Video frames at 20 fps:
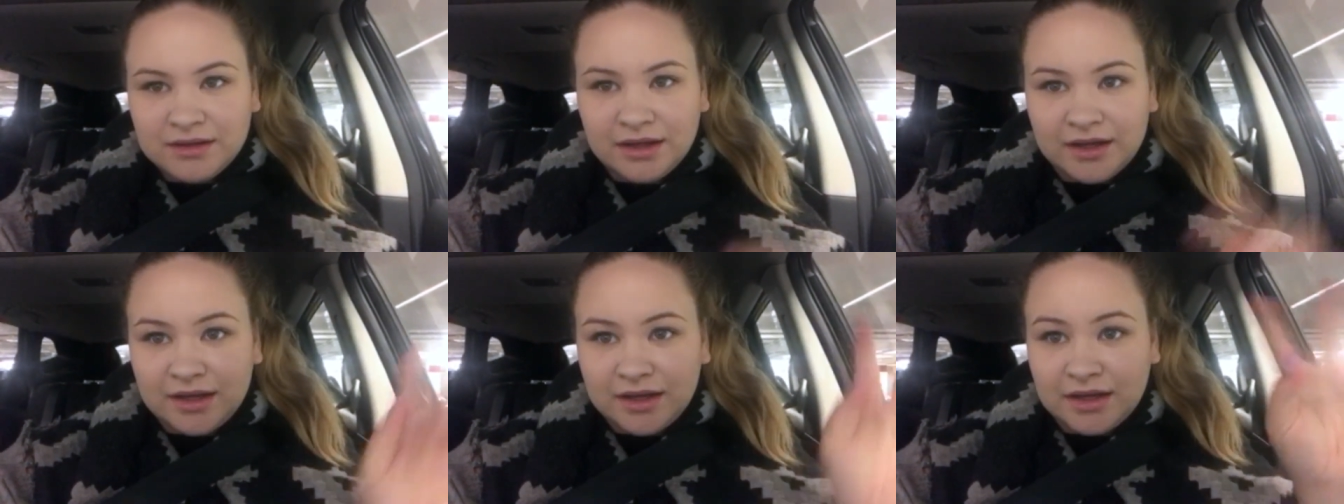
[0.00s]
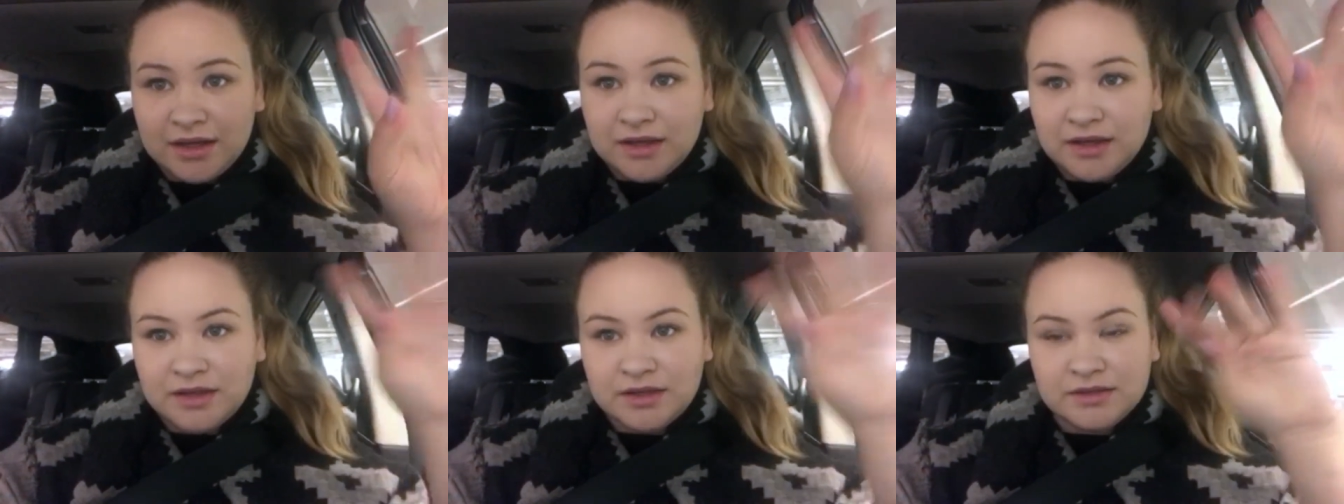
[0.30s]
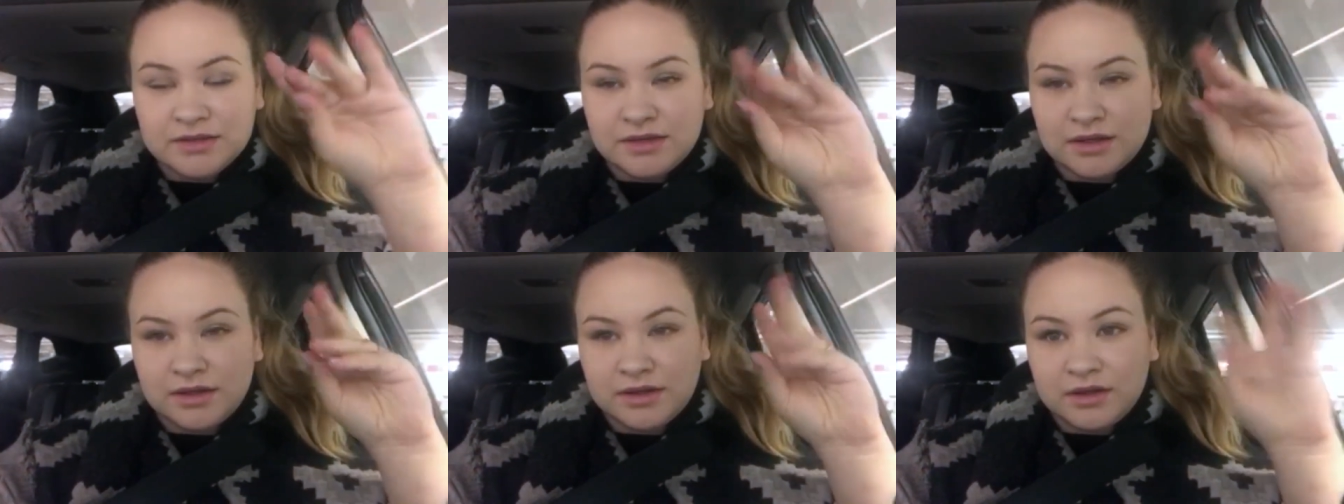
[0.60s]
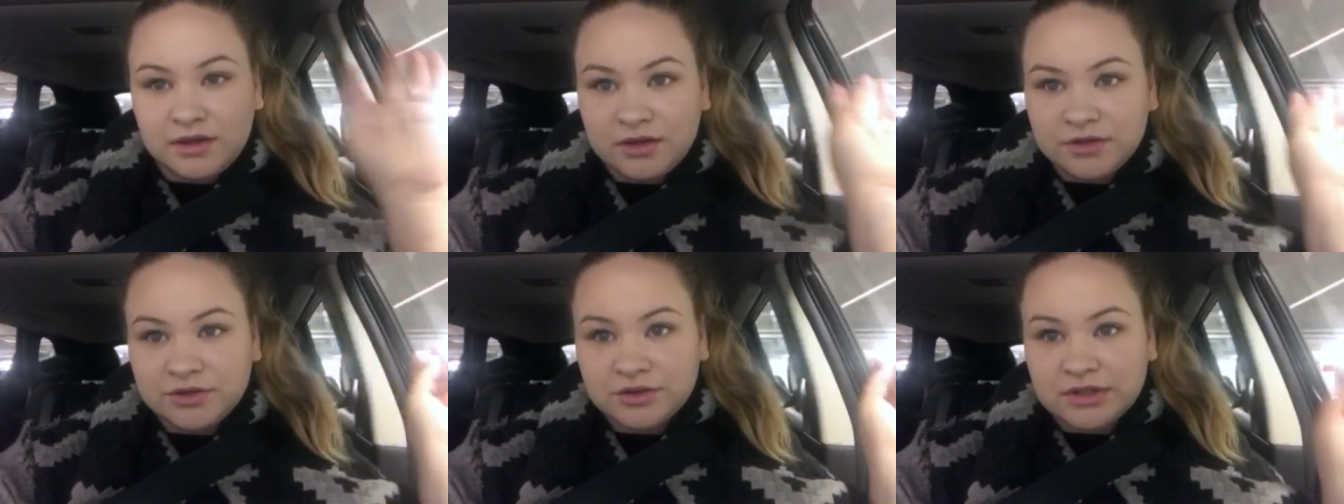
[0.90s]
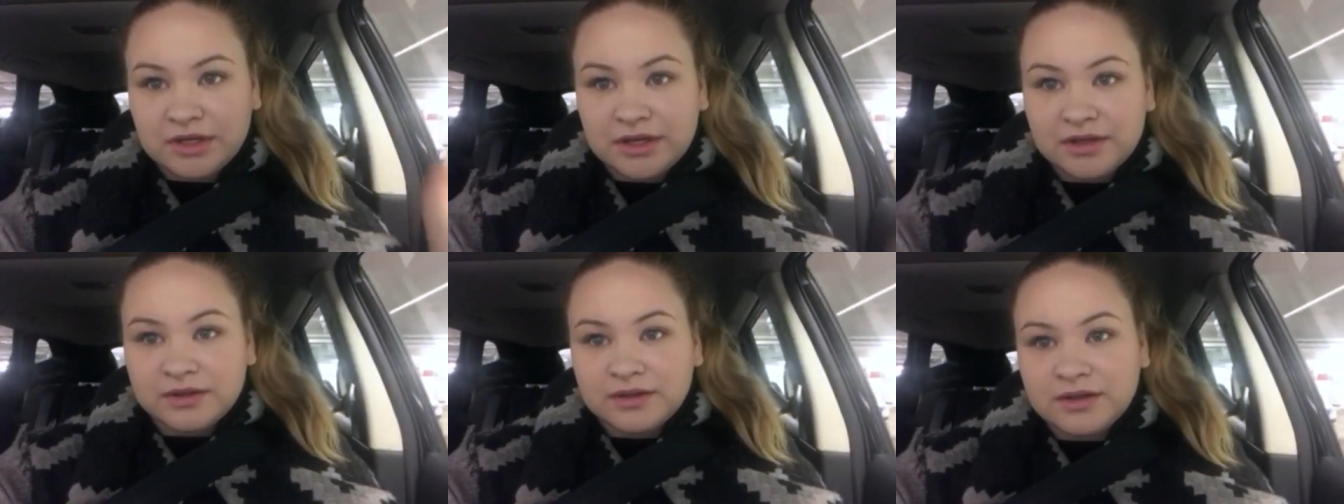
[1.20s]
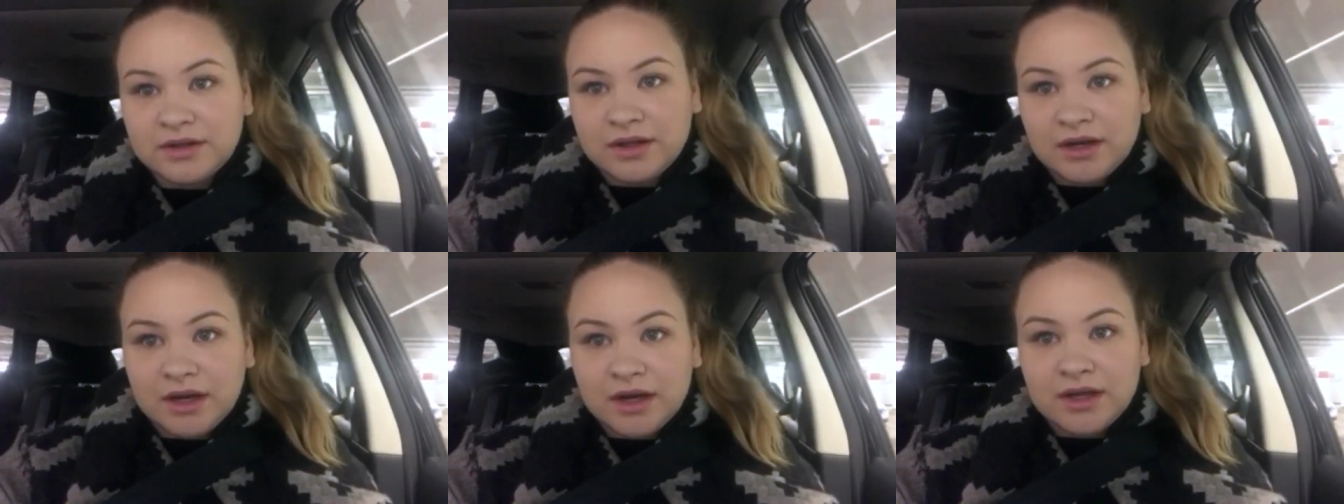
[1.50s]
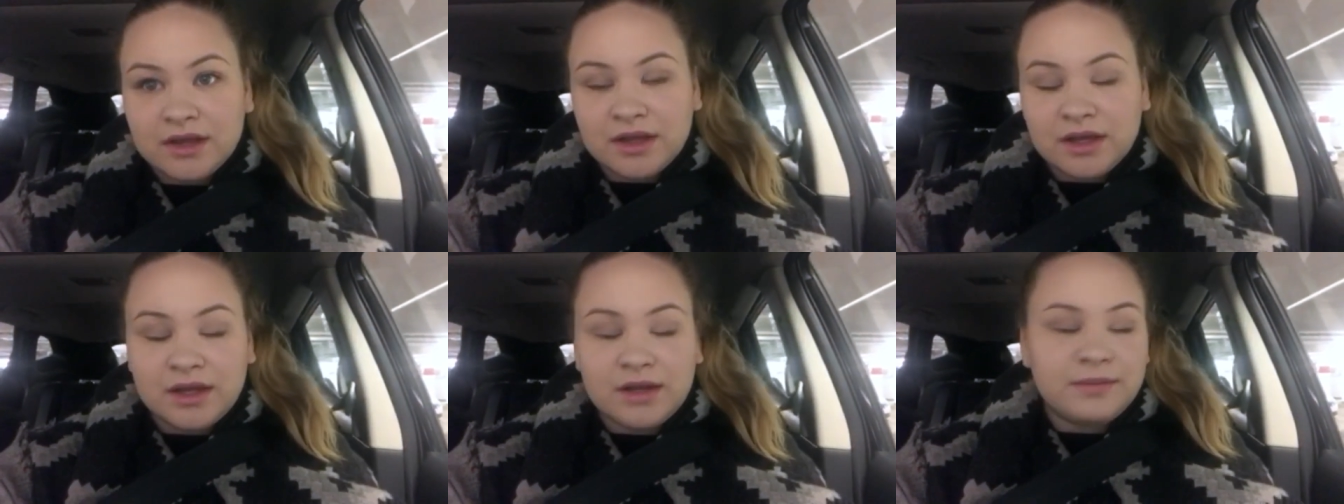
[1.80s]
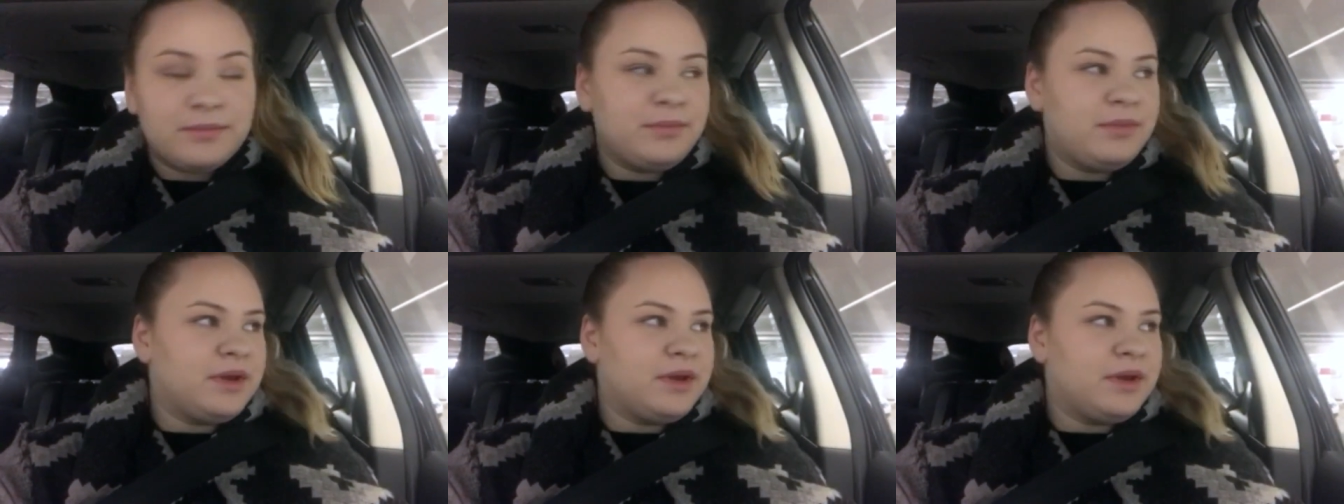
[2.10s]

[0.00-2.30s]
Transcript: like in, sorry, the ultrasound clinic thing,